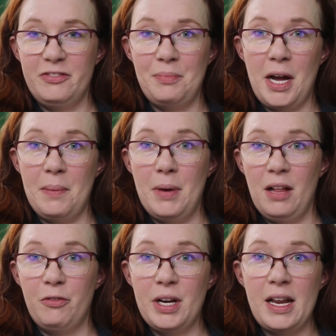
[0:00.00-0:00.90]
my
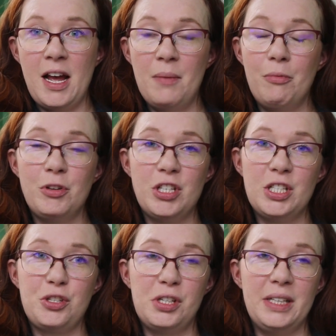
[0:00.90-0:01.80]
Belgrade hat, which I
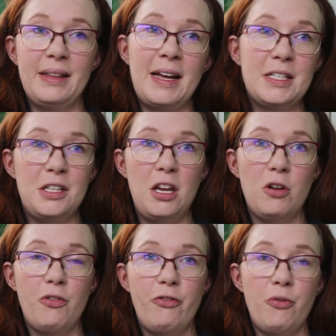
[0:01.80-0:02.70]
started last year
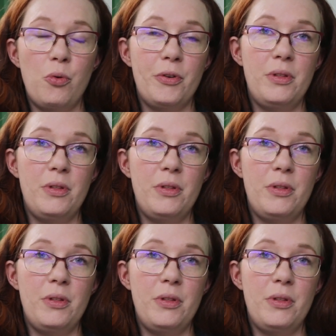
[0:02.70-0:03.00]
for